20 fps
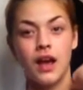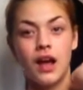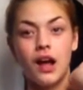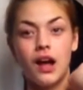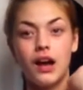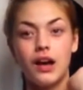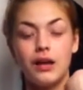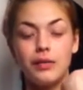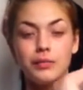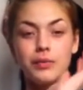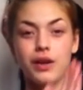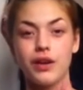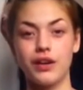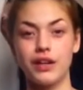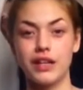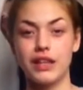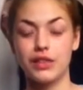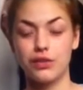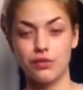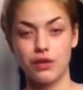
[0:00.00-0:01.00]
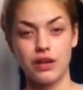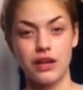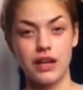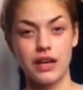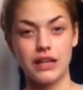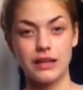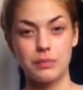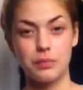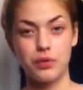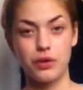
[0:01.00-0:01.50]
I am currently 3
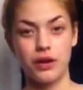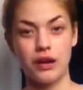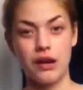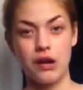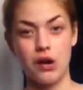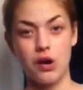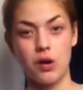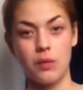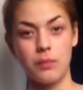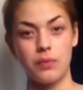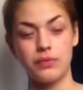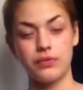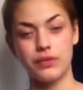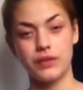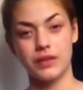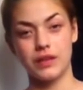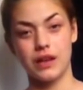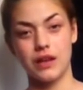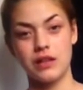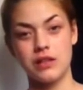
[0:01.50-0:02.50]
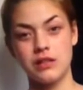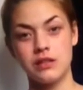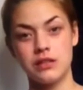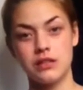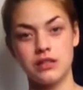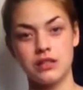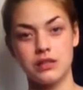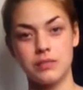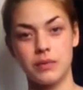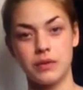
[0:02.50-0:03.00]
days pre-op for
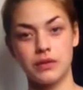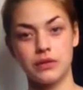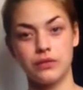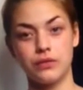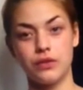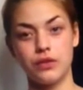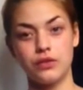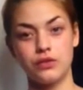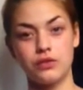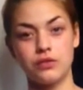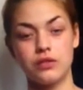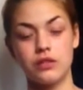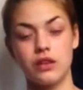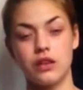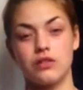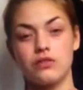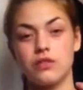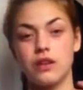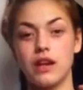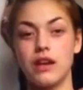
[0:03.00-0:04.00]
scoliosis spinal fusion surgery.